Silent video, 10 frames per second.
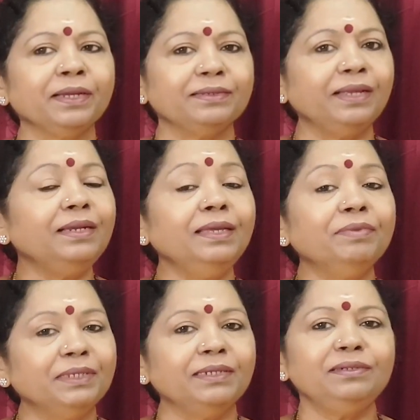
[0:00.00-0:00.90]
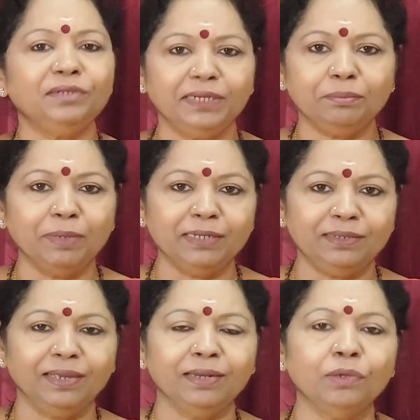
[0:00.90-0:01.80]
then even the
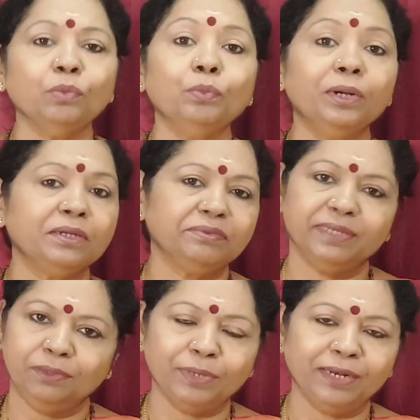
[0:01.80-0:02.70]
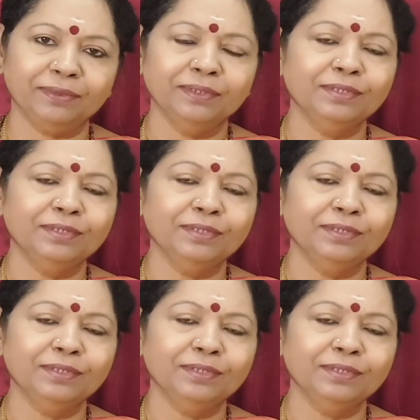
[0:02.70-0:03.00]
treatment can work very well.